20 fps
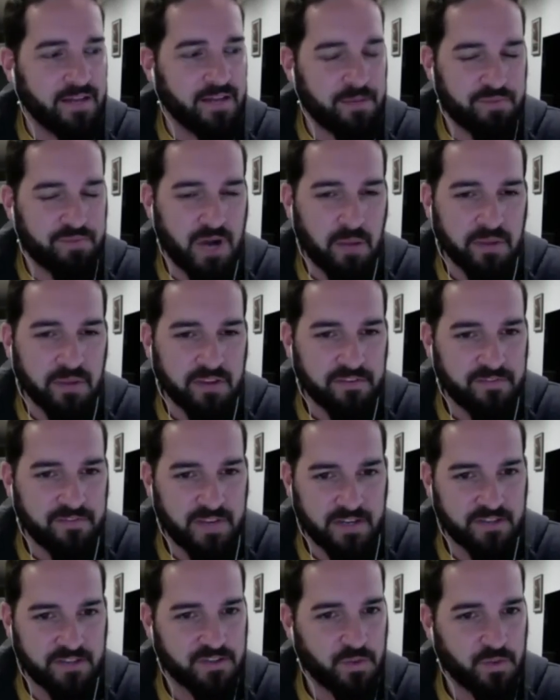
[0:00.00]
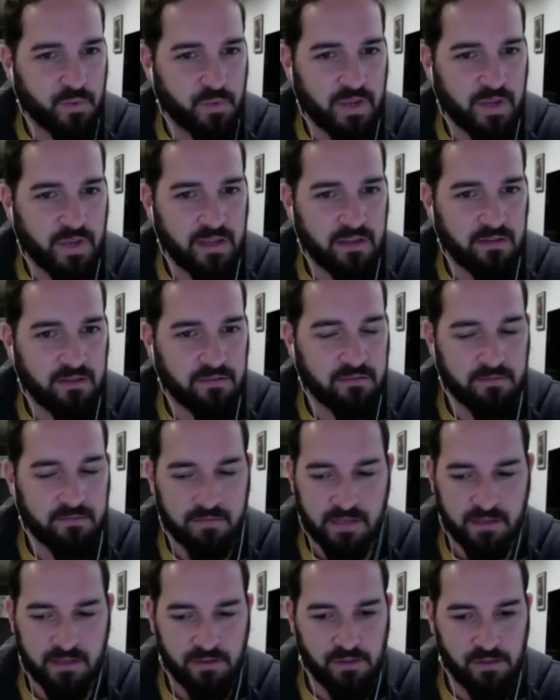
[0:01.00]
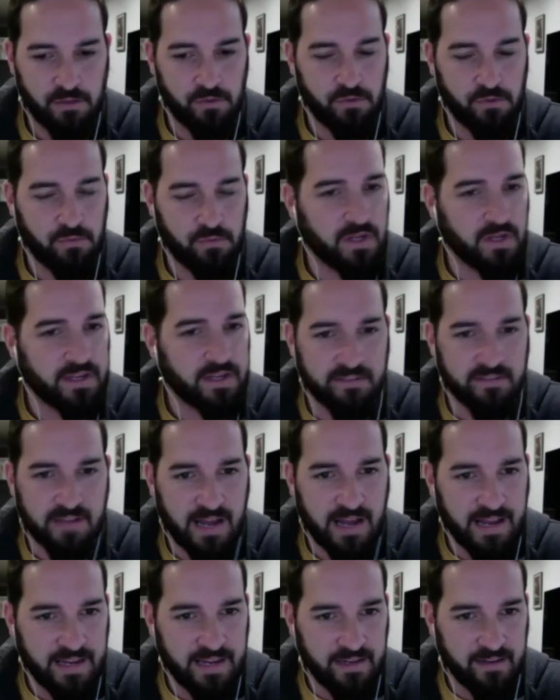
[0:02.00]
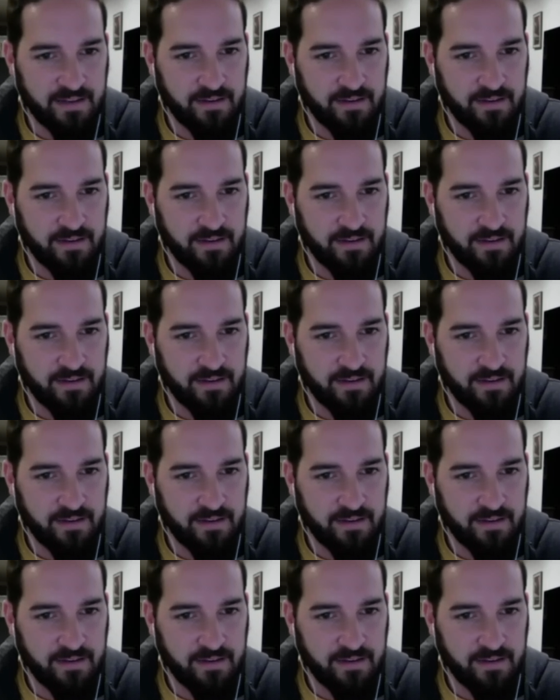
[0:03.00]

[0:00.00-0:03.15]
it probably affects the way that you look at diet,